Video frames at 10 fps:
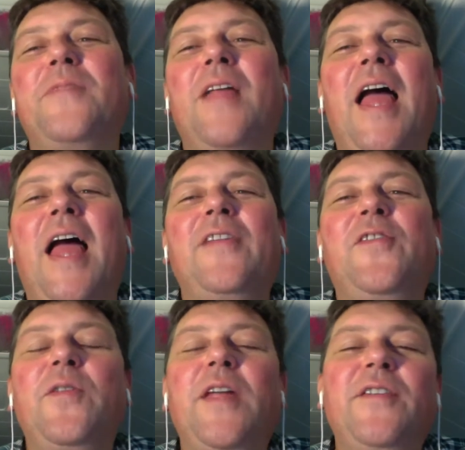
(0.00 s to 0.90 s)
And
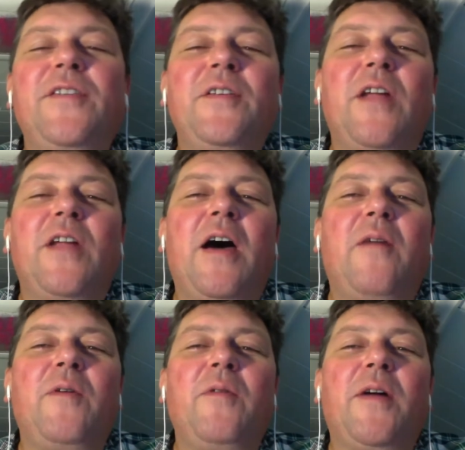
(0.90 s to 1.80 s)
so the other thing
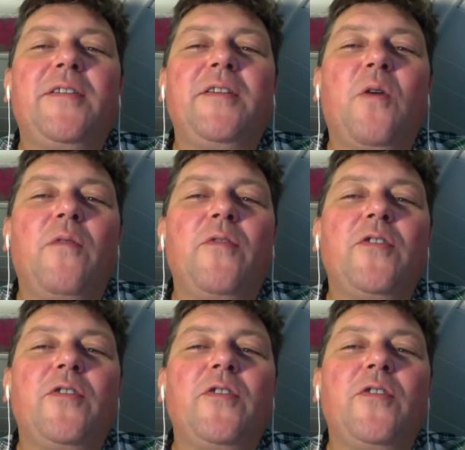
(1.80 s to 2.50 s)
that we wanted to go over